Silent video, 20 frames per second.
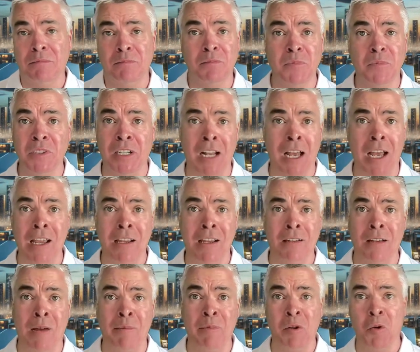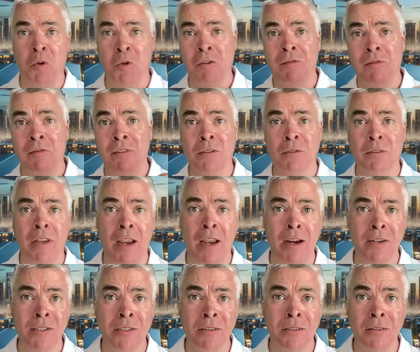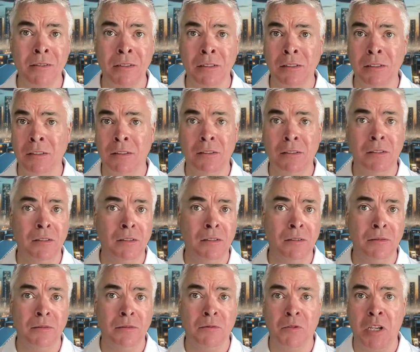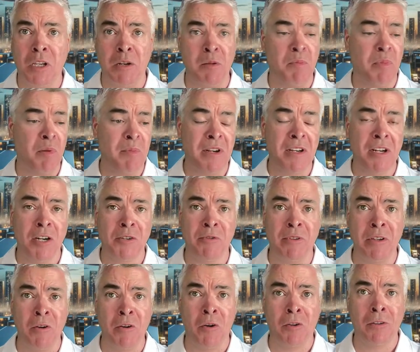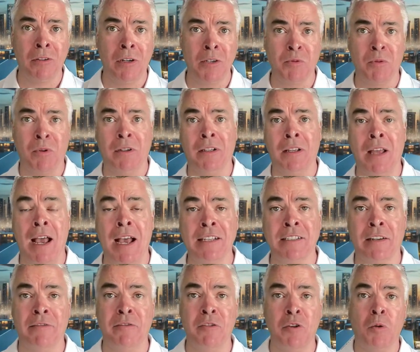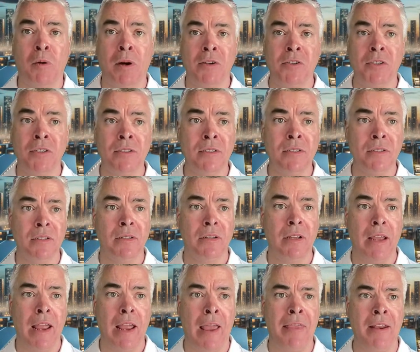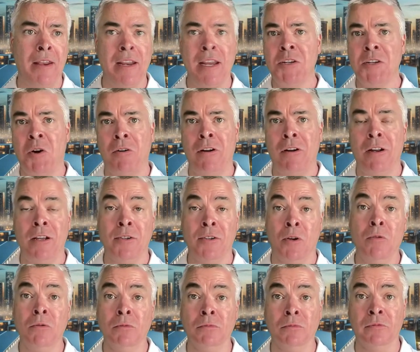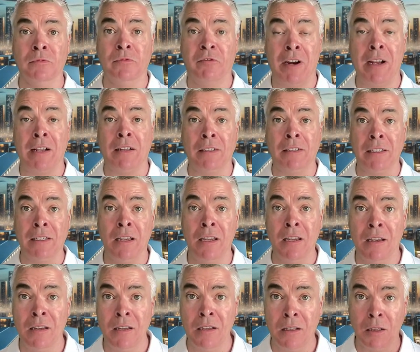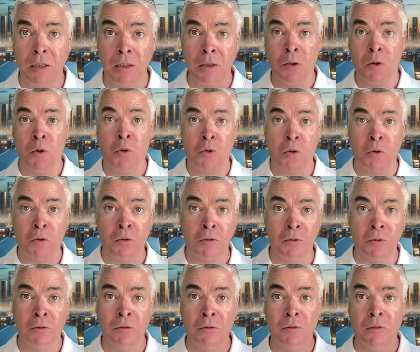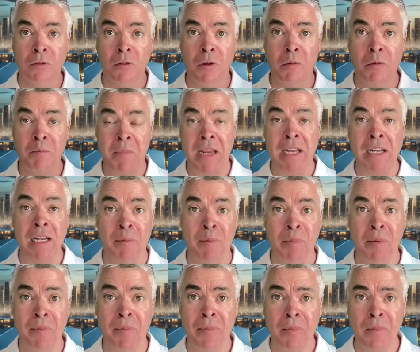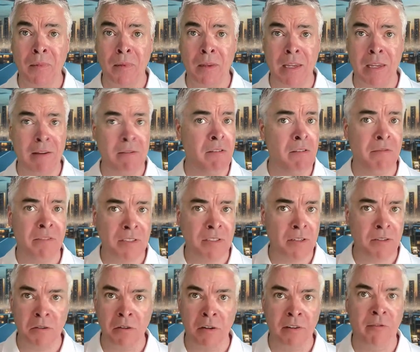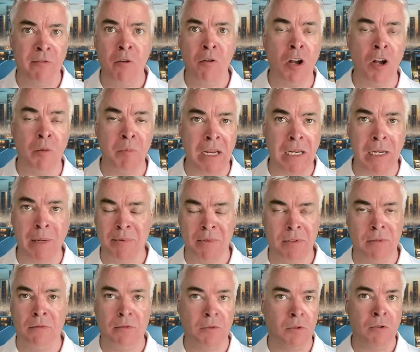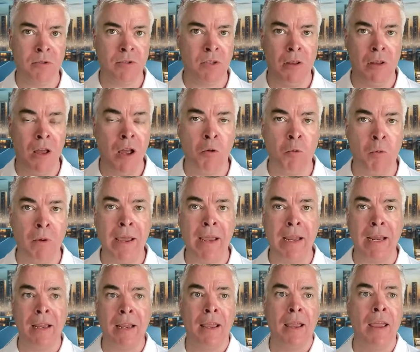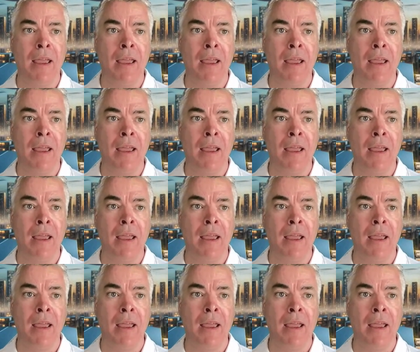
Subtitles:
said, hey, I'm an owner of this location. Can you put me in touch with the owner? I just want to ask a few questions. And then he started his own, frankly, local meetup. Even if it's, phone call meetups, goes a long way.